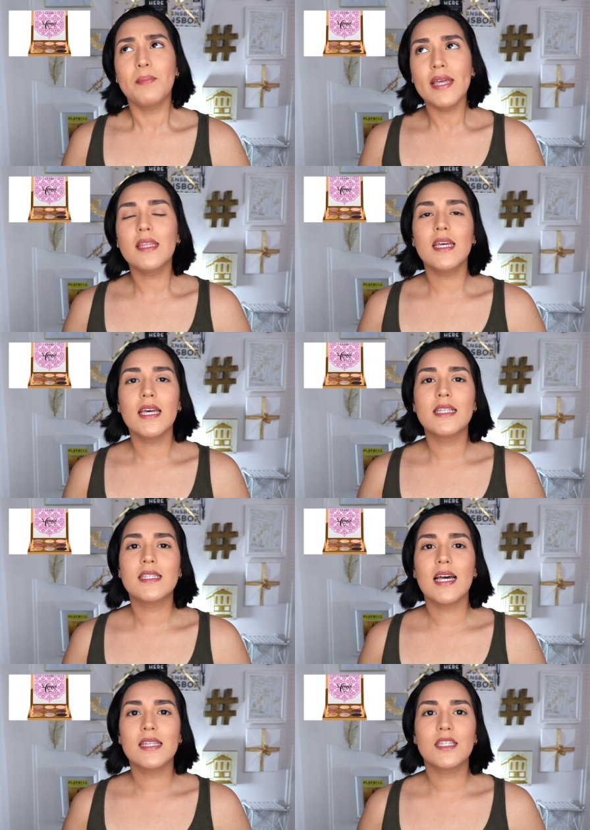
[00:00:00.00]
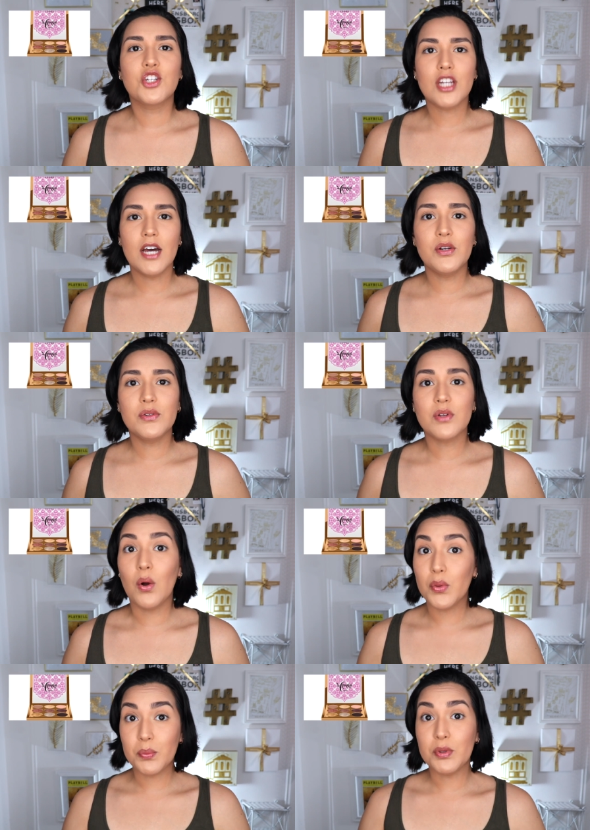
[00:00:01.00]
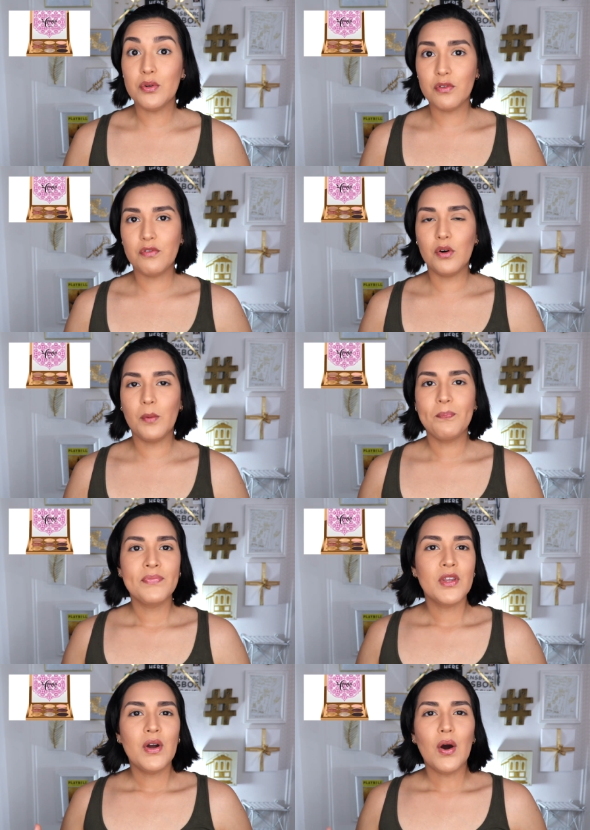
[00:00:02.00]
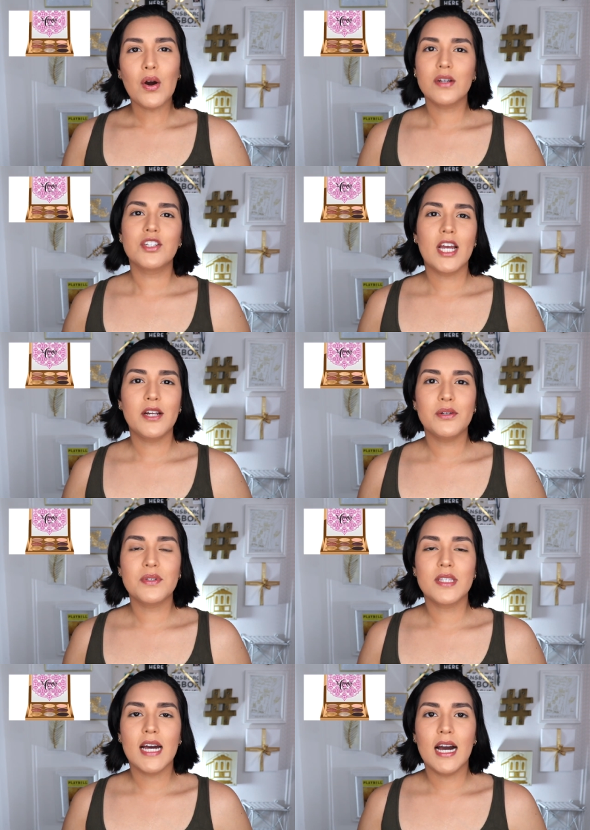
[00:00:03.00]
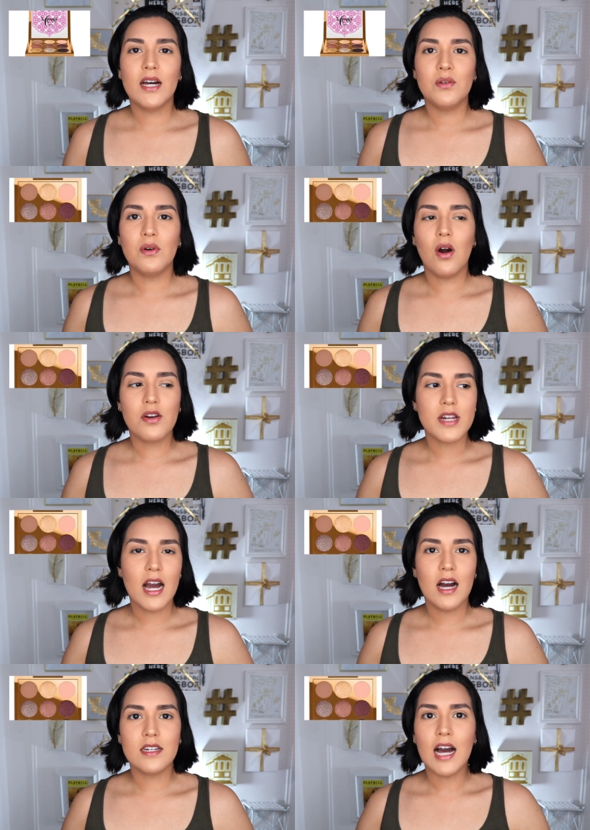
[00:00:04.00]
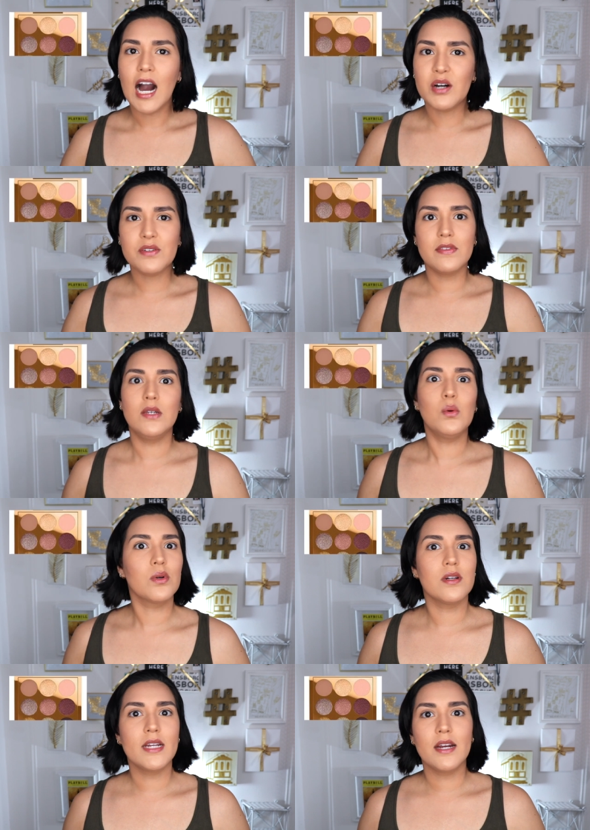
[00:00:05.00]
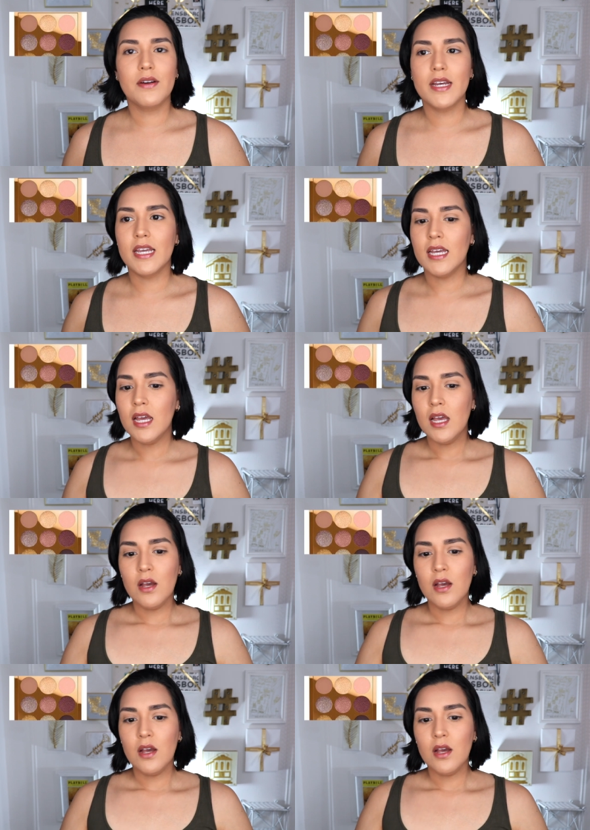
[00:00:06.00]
Mainly, it's that the shadows, although beautiful, are shadows that are not out of the ordinary